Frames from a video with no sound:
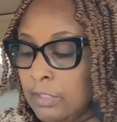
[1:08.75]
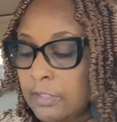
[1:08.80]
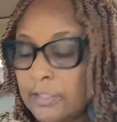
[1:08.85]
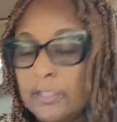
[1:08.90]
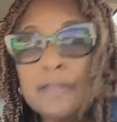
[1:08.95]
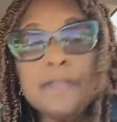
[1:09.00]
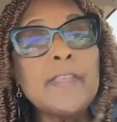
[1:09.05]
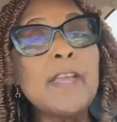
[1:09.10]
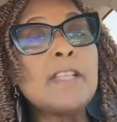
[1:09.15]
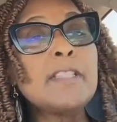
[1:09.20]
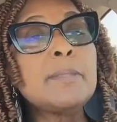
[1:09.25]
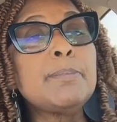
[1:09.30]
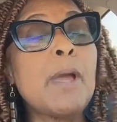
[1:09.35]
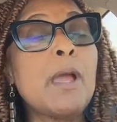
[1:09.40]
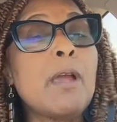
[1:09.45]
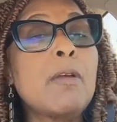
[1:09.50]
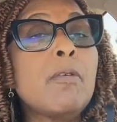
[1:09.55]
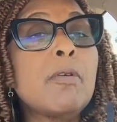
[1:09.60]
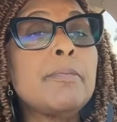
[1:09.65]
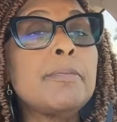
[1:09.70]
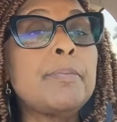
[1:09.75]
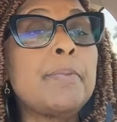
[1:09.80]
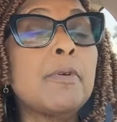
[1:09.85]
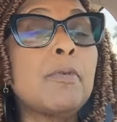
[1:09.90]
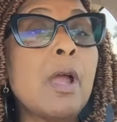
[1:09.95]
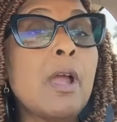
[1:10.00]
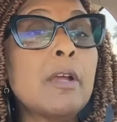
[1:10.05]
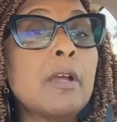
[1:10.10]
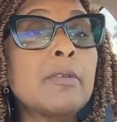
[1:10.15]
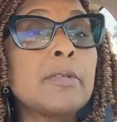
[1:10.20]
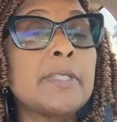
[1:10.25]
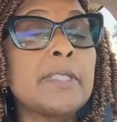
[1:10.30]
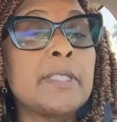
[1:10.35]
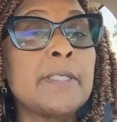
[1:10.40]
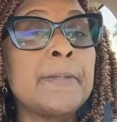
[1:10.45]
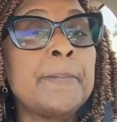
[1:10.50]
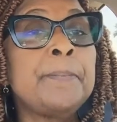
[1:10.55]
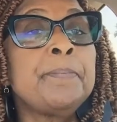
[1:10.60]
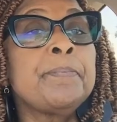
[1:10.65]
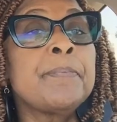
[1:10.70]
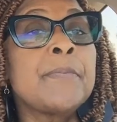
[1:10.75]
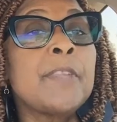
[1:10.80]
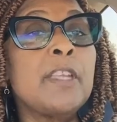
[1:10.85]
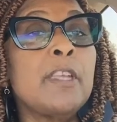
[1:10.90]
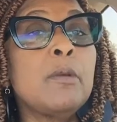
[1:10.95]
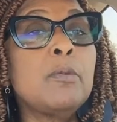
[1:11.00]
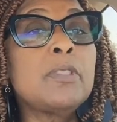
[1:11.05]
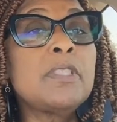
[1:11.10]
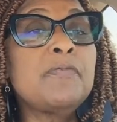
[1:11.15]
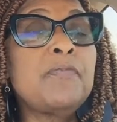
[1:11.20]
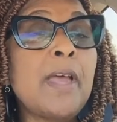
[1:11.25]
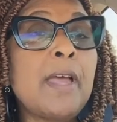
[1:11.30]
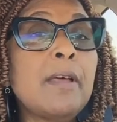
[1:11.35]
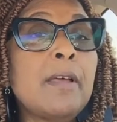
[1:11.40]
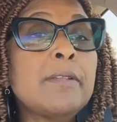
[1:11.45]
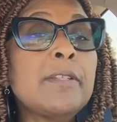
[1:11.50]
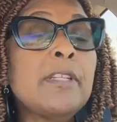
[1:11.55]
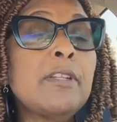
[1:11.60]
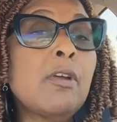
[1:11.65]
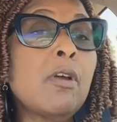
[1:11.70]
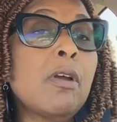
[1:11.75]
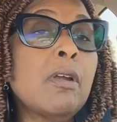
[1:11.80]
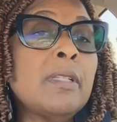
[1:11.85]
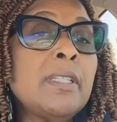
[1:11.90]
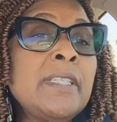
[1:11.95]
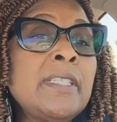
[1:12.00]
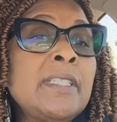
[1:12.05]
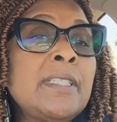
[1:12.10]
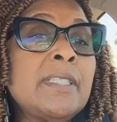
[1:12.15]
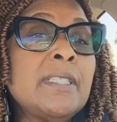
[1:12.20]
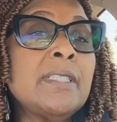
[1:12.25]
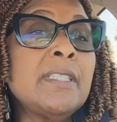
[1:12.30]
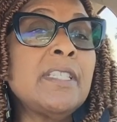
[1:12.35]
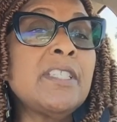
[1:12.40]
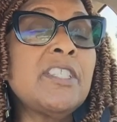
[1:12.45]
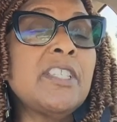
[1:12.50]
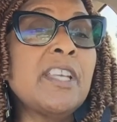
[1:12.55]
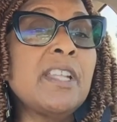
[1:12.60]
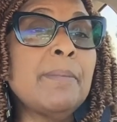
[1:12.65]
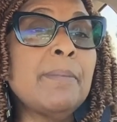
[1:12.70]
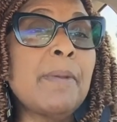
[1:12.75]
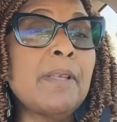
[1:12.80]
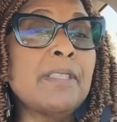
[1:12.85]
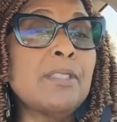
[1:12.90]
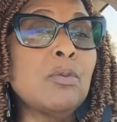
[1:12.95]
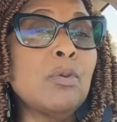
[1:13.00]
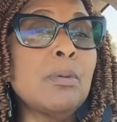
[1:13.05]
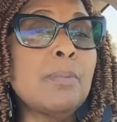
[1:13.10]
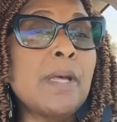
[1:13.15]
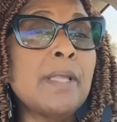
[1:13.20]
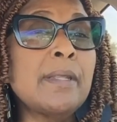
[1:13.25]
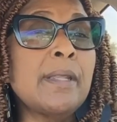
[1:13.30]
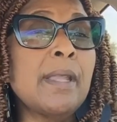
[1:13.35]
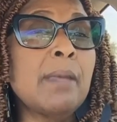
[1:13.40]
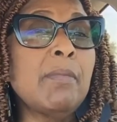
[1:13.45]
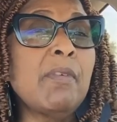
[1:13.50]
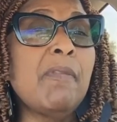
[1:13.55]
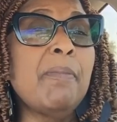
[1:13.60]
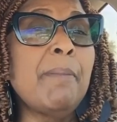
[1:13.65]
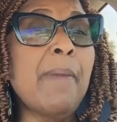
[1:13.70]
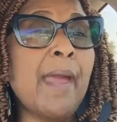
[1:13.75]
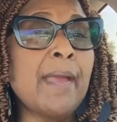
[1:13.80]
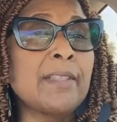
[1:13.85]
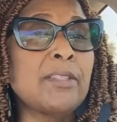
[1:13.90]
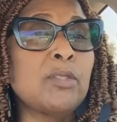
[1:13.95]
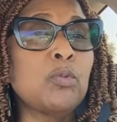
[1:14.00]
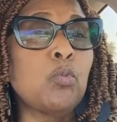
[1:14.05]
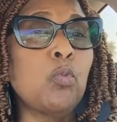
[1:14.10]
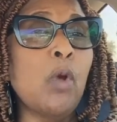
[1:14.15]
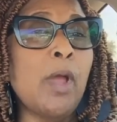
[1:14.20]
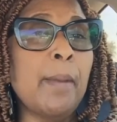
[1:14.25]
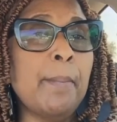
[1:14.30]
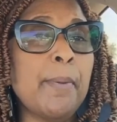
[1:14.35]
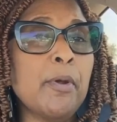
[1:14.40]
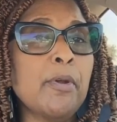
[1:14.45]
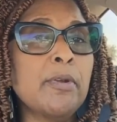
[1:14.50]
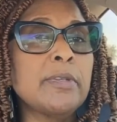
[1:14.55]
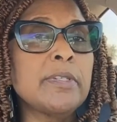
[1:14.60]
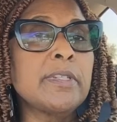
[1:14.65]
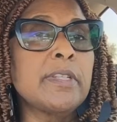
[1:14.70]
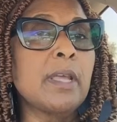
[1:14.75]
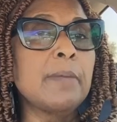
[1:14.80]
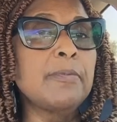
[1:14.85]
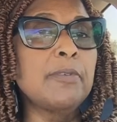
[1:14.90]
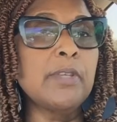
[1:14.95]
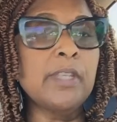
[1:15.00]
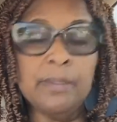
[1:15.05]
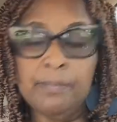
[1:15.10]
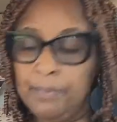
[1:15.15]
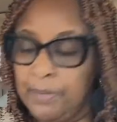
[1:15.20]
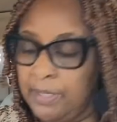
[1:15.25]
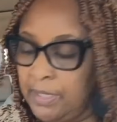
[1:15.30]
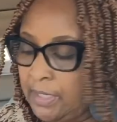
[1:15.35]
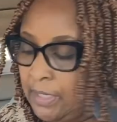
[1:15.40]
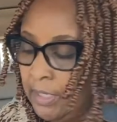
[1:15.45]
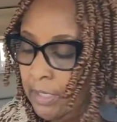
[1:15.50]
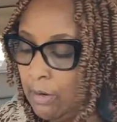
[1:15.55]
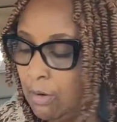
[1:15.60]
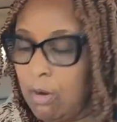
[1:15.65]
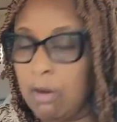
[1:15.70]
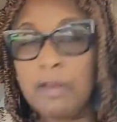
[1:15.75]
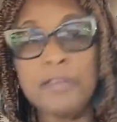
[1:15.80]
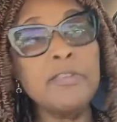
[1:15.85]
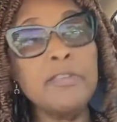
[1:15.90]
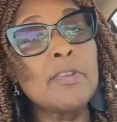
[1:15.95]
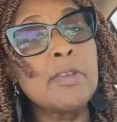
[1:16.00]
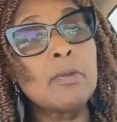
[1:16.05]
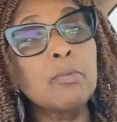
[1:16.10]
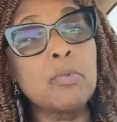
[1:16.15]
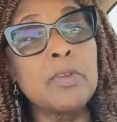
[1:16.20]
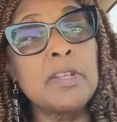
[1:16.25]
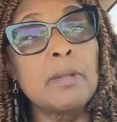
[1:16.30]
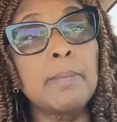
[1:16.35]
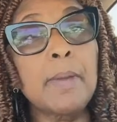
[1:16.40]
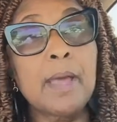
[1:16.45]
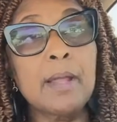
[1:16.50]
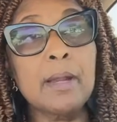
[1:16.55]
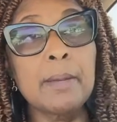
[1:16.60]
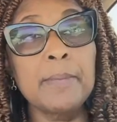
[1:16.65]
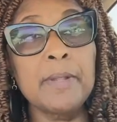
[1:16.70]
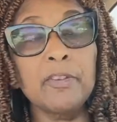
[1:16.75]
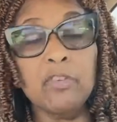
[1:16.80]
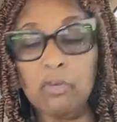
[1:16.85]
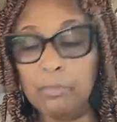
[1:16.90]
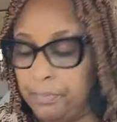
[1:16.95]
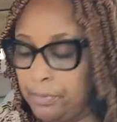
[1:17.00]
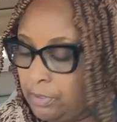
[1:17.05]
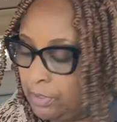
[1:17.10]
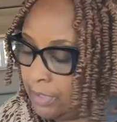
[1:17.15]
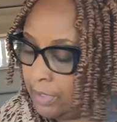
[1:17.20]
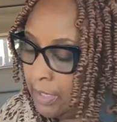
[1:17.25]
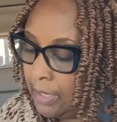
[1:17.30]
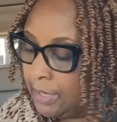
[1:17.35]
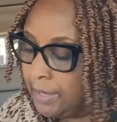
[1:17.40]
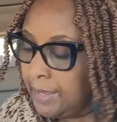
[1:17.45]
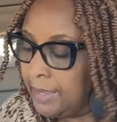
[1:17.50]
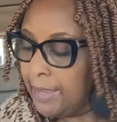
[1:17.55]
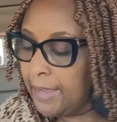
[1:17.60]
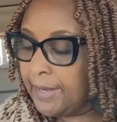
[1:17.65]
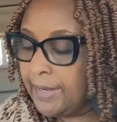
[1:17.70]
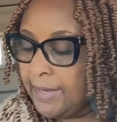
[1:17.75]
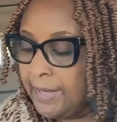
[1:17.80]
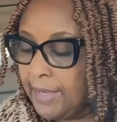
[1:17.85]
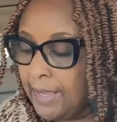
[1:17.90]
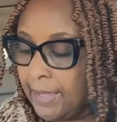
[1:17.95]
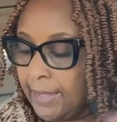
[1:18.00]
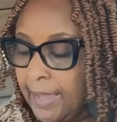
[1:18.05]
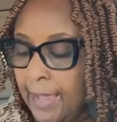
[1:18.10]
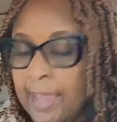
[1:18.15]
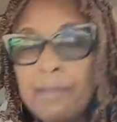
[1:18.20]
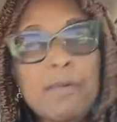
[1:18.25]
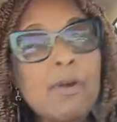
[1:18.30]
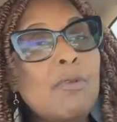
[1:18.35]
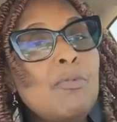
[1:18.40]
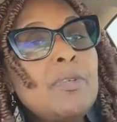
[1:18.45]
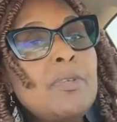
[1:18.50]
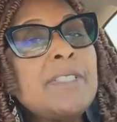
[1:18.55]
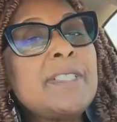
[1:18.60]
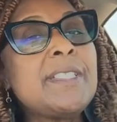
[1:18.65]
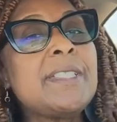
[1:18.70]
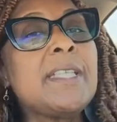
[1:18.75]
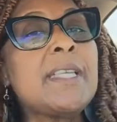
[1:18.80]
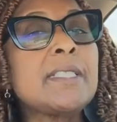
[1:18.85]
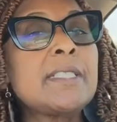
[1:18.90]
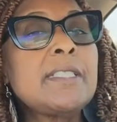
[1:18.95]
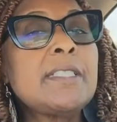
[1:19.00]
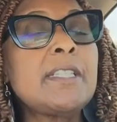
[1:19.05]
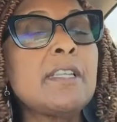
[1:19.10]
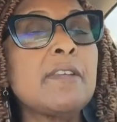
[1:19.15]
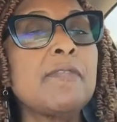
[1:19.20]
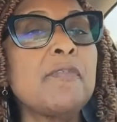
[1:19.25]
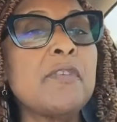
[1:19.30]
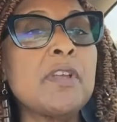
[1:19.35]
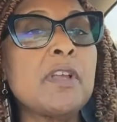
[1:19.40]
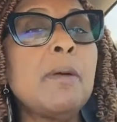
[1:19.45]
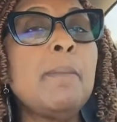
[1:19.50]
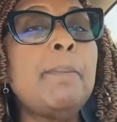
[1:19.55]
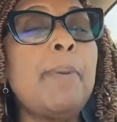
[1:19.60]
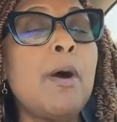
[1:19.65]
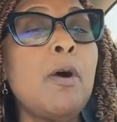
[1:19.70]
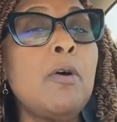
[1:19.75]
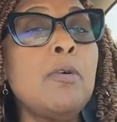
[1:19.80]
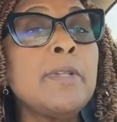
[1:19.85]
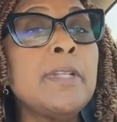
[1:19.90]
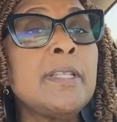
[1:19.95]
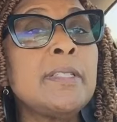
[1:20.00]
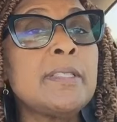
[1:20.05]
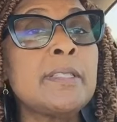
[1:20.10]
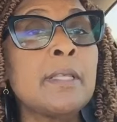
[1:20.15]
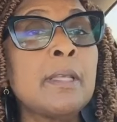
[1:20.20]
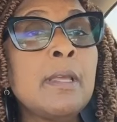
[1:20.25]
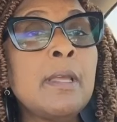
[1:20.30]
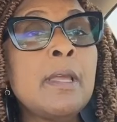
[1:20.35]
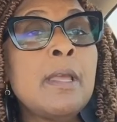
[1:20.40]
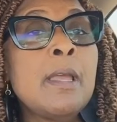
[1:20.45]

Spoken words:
So that's bureaucracy. It was founded, or at least initiated, by someone by the name of Max Weber, W-E-B-E-R. You can read about him in your book. And he came up with 6 different components.